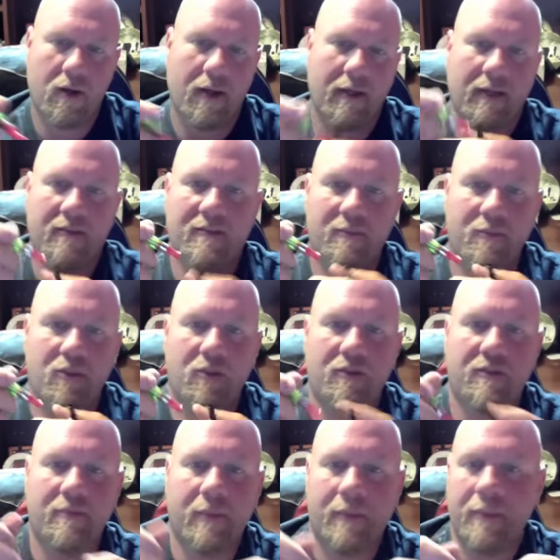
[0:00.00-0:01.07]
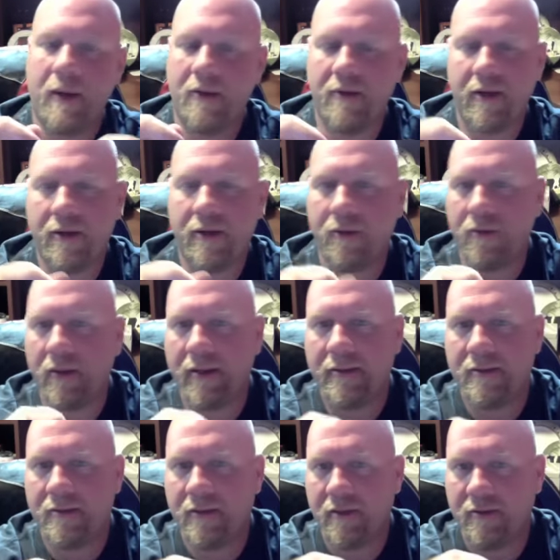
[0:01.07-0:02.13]
I'd get some juice in my mouth. I don't like
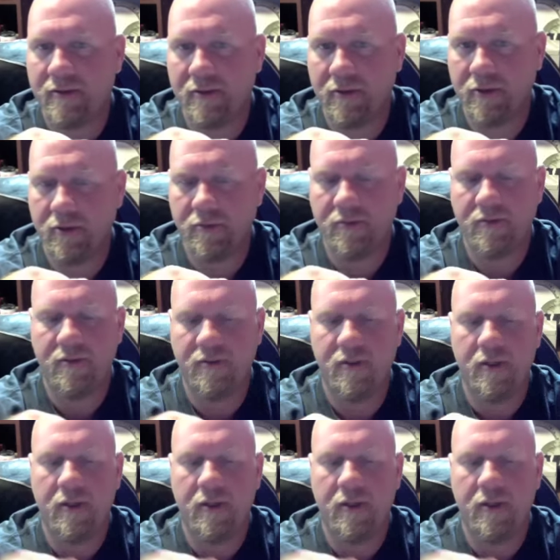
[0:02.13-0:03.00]
the taste of juice.